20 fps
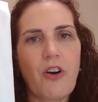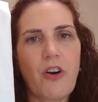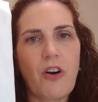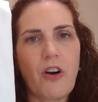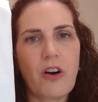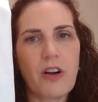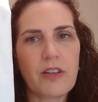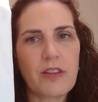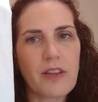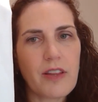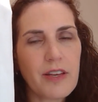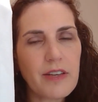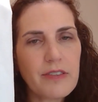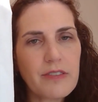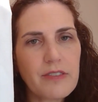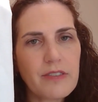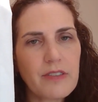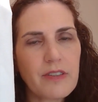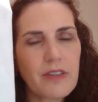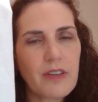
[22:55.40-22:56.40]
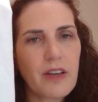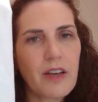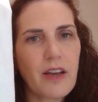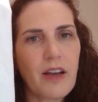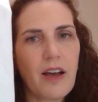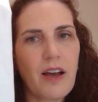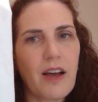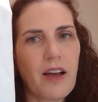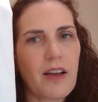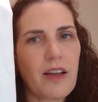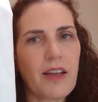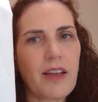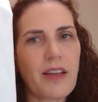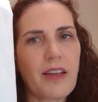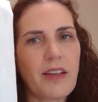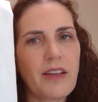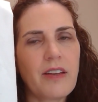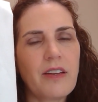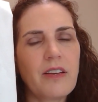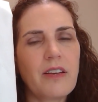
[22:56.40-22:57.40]
on this,
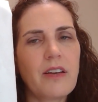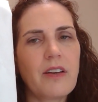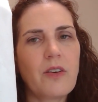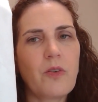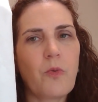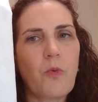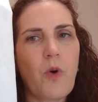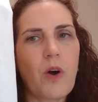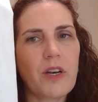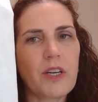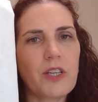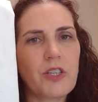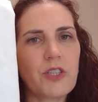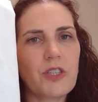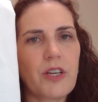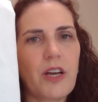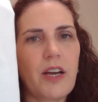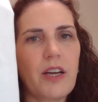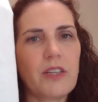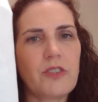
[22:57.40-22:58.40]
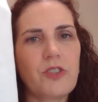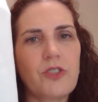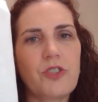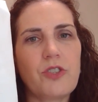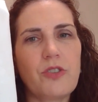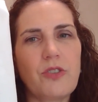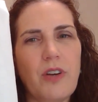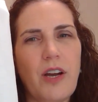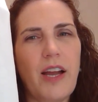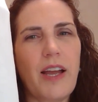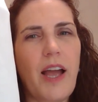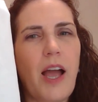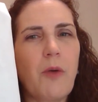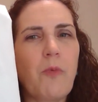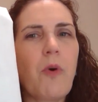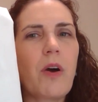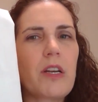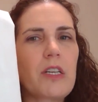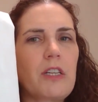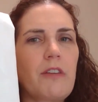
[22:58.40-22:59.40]
I wanted I
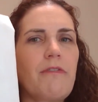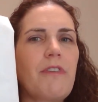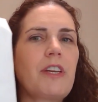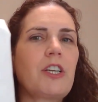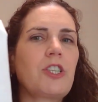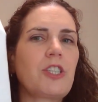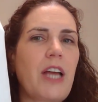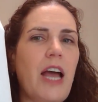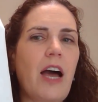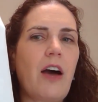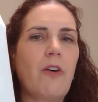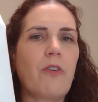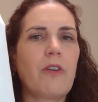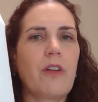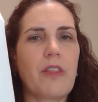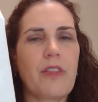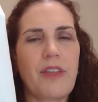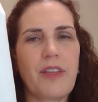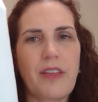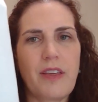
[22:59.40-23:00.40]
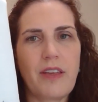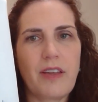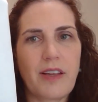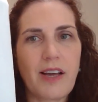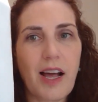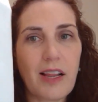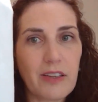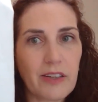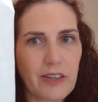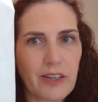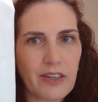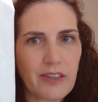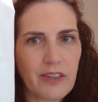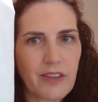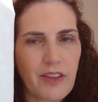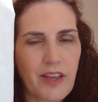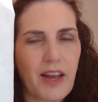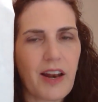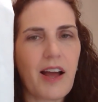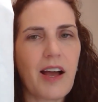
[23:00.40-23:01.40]
wanted to finish out the color
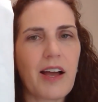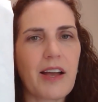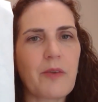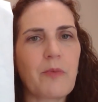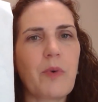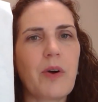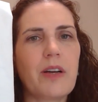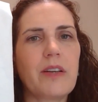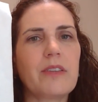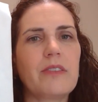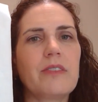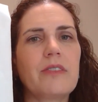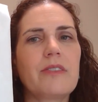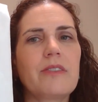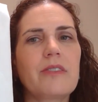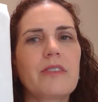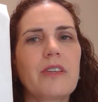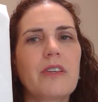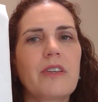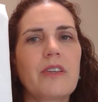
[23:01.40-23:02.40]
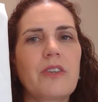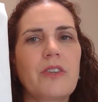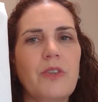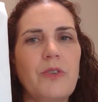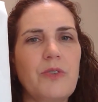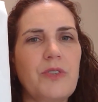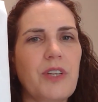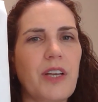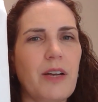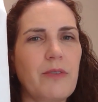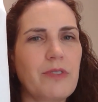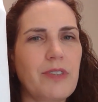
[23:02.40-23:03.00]
that I was using. I